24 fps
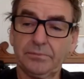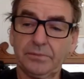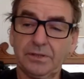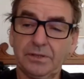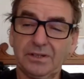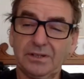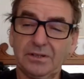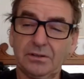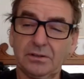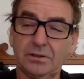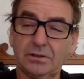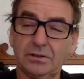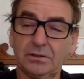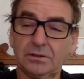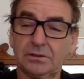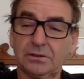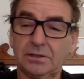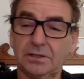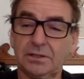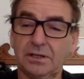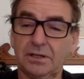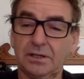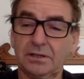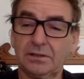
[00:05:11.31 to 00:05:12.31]
And look,
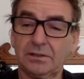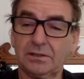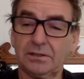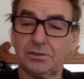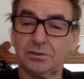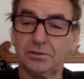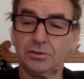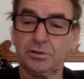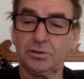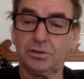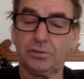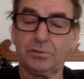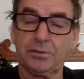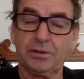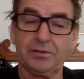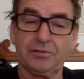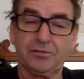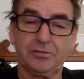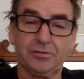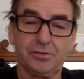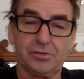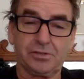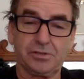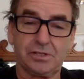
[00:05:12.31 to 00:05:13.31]
you can talk about
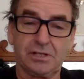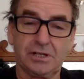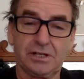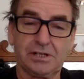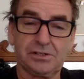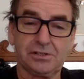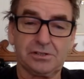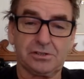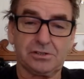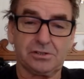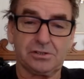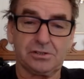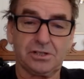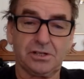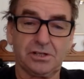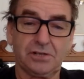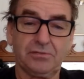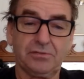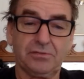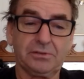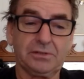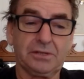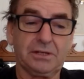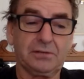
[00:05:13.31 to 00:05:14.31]
first touches and
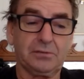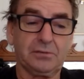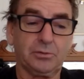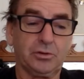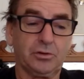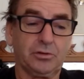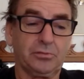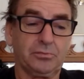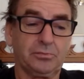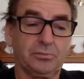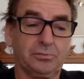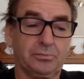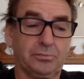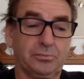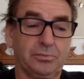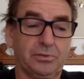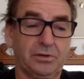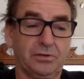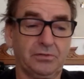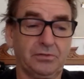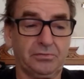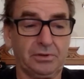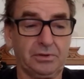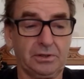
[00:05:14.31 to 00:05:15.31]
stuff, and they were
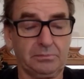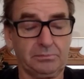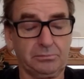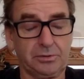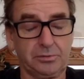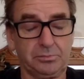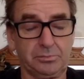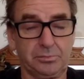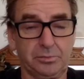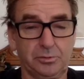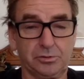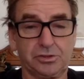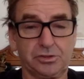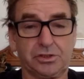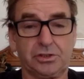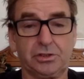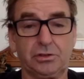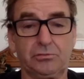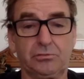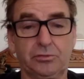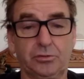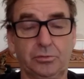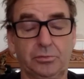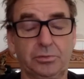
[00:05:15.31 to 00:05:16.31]
a bit more
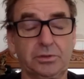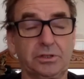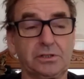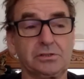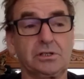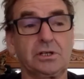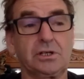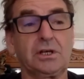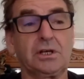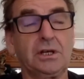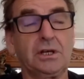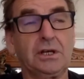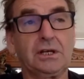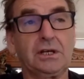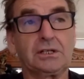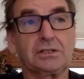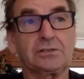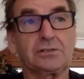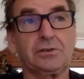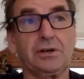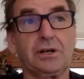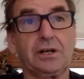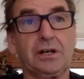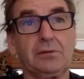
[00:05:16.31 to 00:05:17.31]
skillful, because
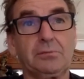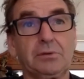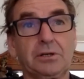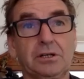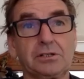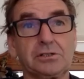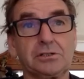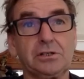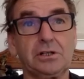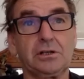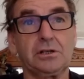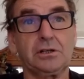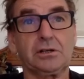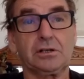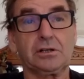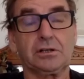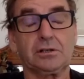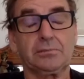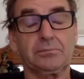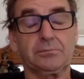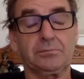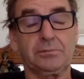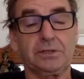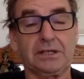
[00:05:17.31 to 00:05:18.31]
it's funny, because a lot
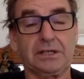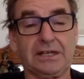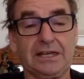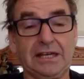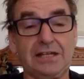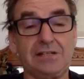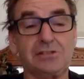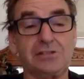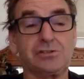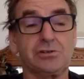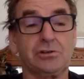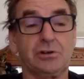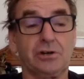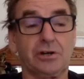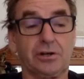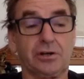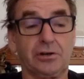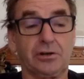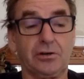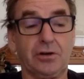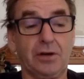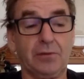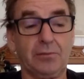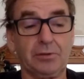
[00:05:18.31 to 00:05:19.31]
of the kids that I
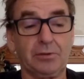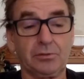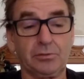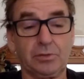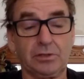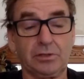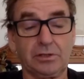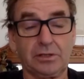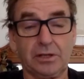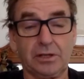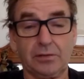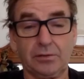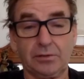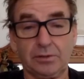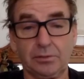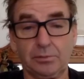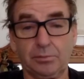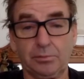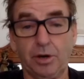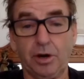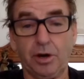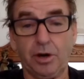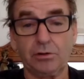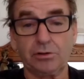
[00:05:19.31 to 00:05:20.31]
grew up with, whether they were in the
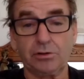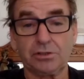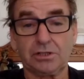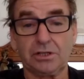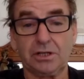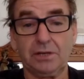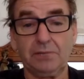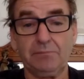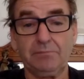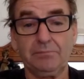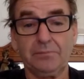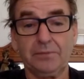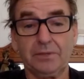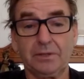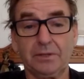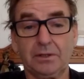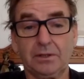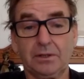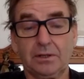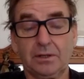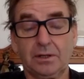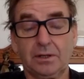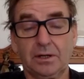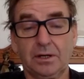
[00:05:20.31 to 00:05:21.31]
Polish club
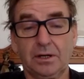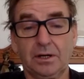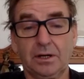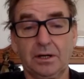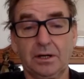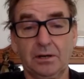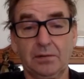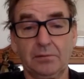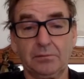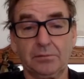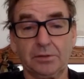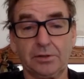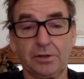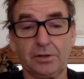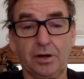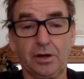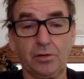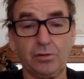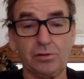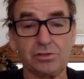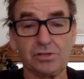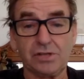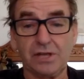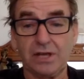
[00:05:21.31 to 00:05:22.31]
that I
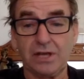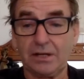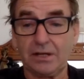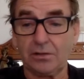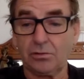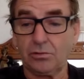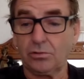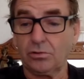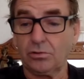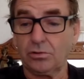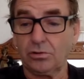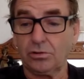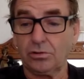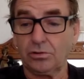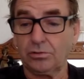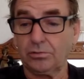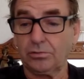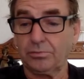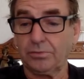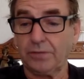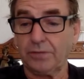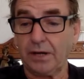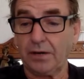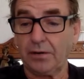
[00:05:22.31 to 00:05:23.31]
was at,
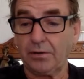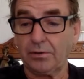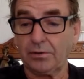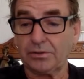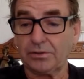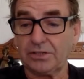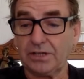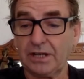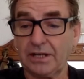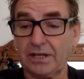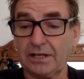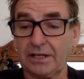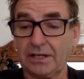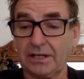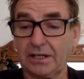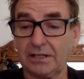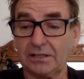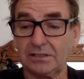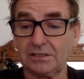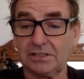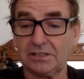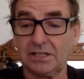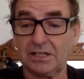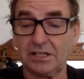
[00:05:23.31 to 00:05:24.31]
or they were
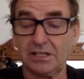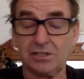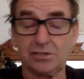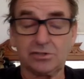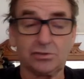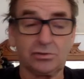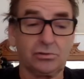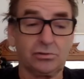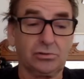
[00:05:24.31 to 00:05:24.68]
Italian kids,